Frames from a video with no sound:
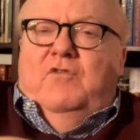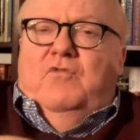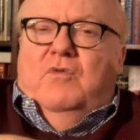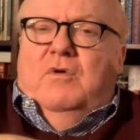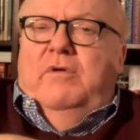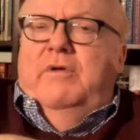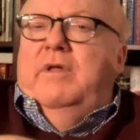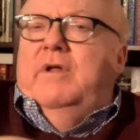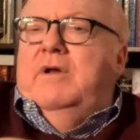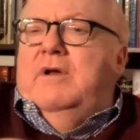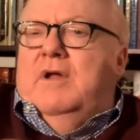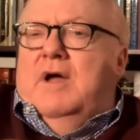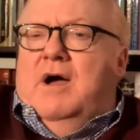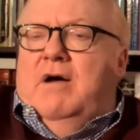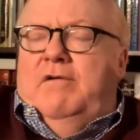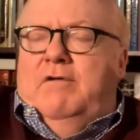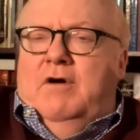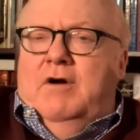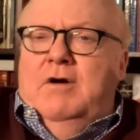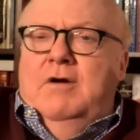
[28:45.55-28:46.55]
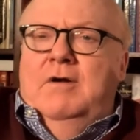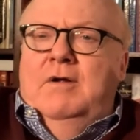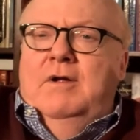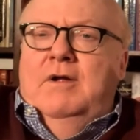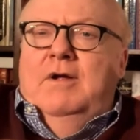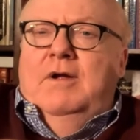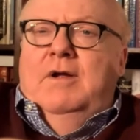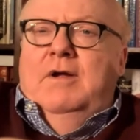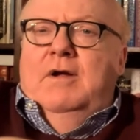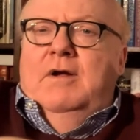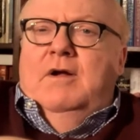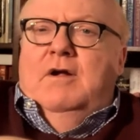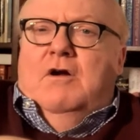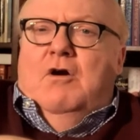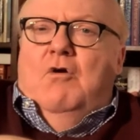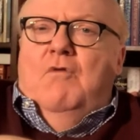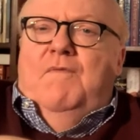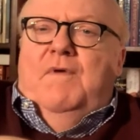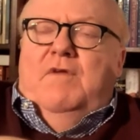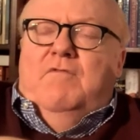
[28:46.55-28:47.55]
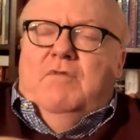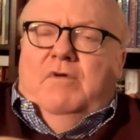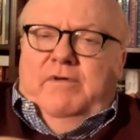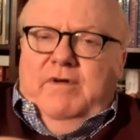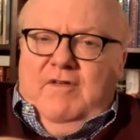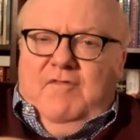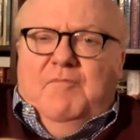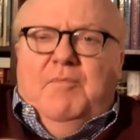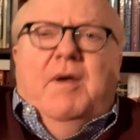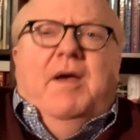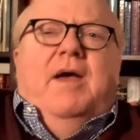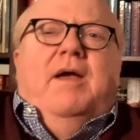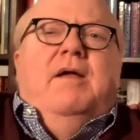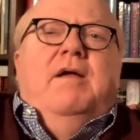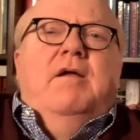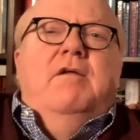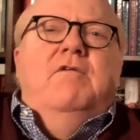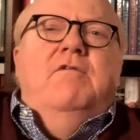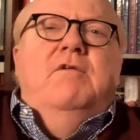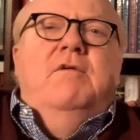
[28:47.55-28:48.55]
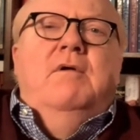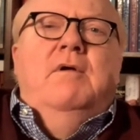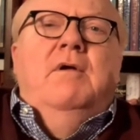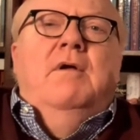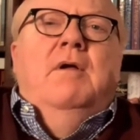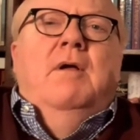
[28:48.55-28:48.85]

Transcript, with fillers: trillion COVID relief package.